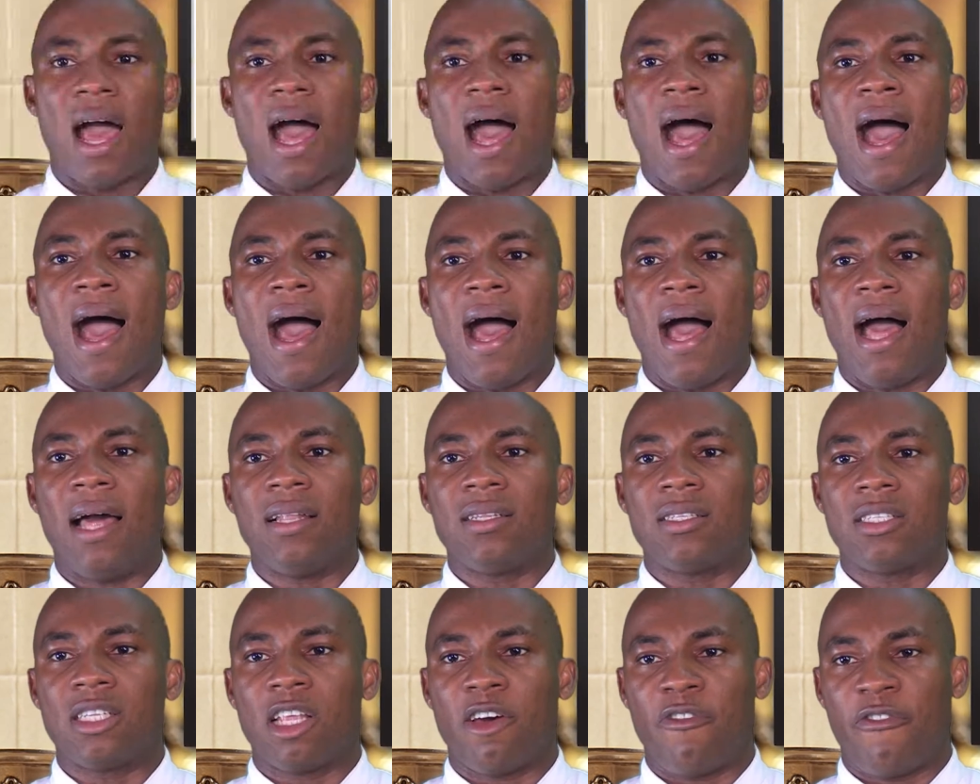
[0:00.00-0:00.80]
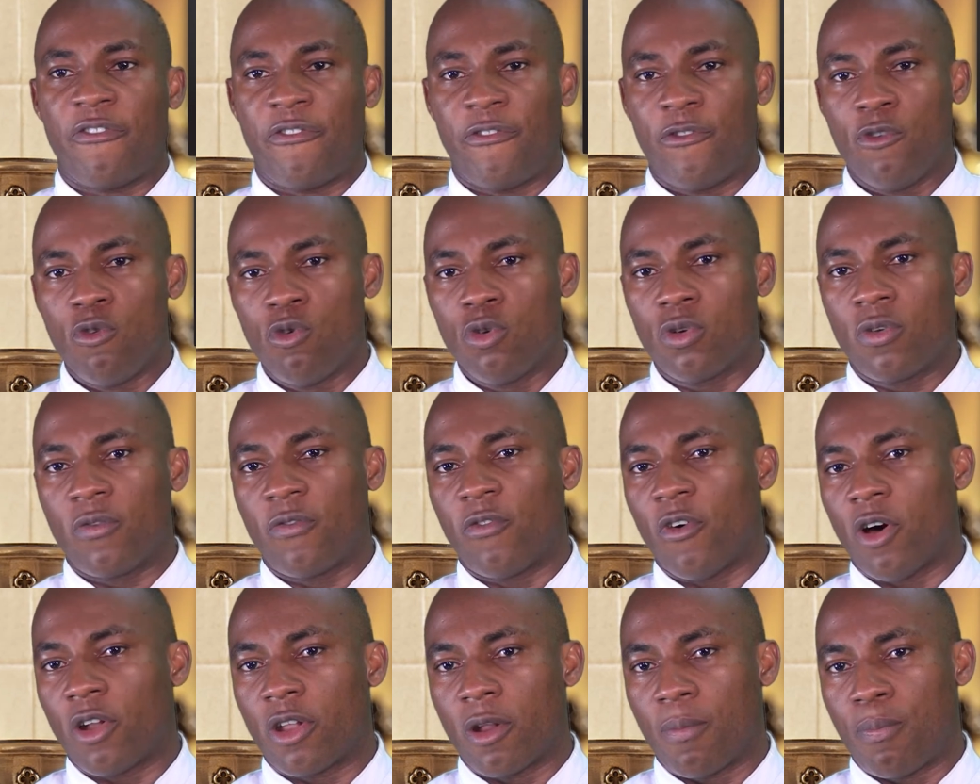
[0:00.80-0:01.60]
and the food
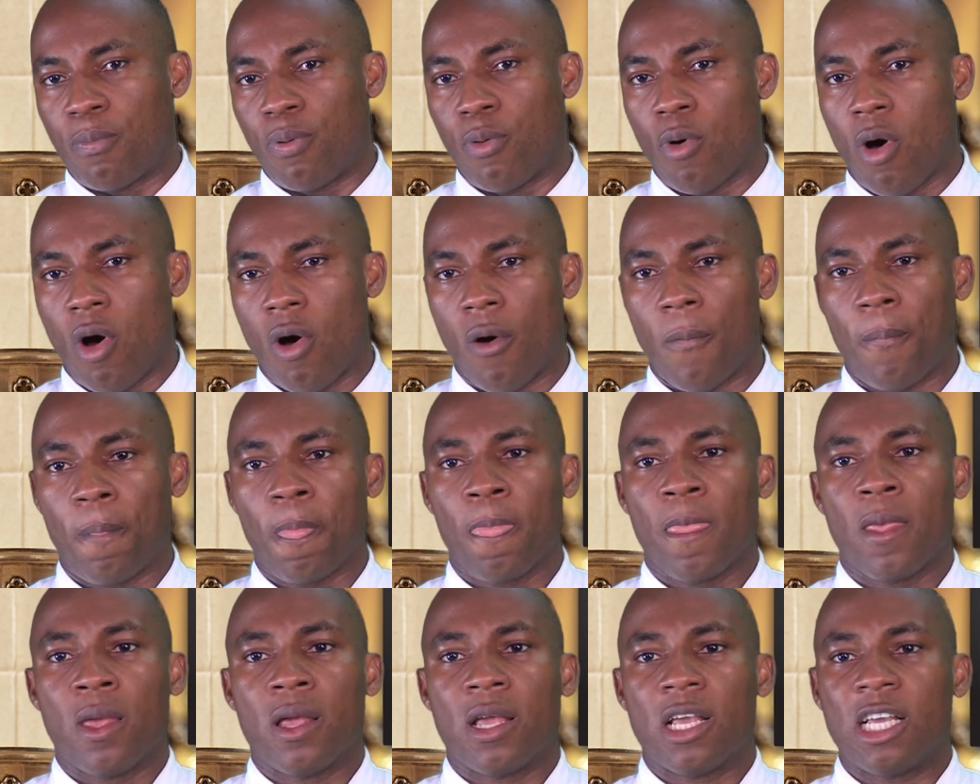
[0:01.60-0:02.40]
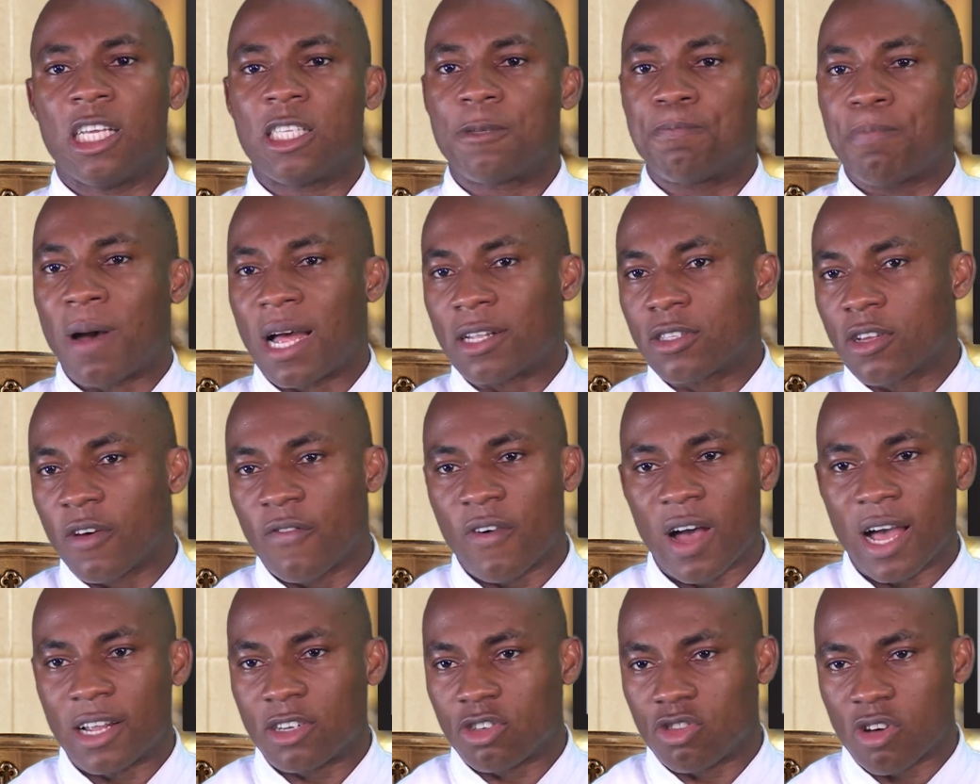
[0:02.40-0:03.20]
for the poor is part
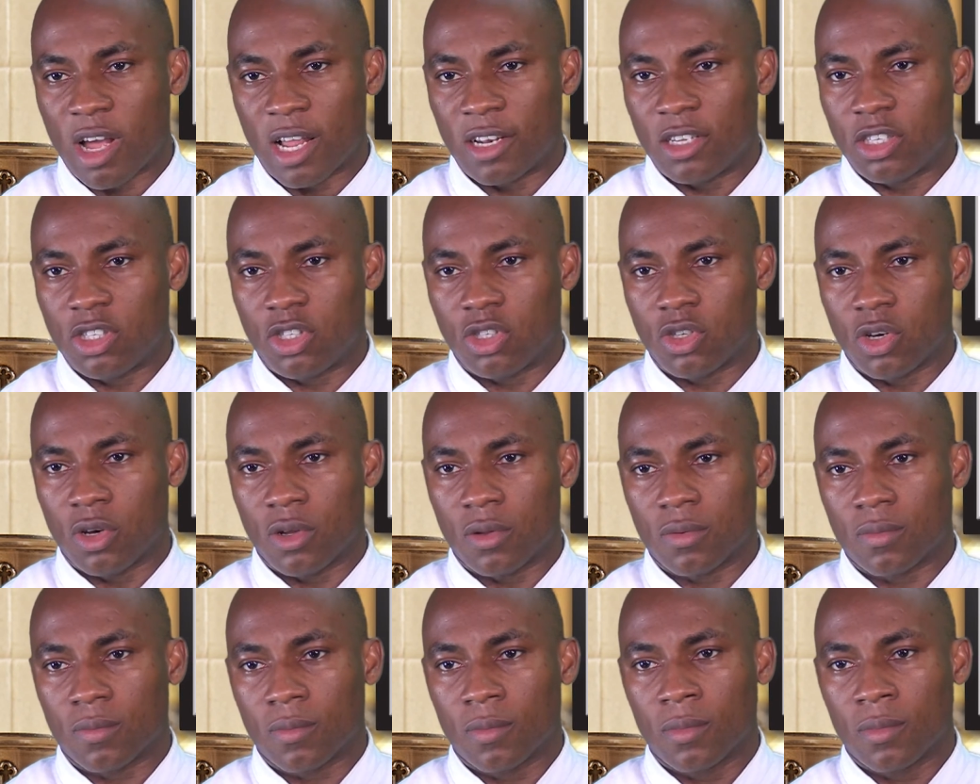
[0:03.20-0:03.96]
of our tradition.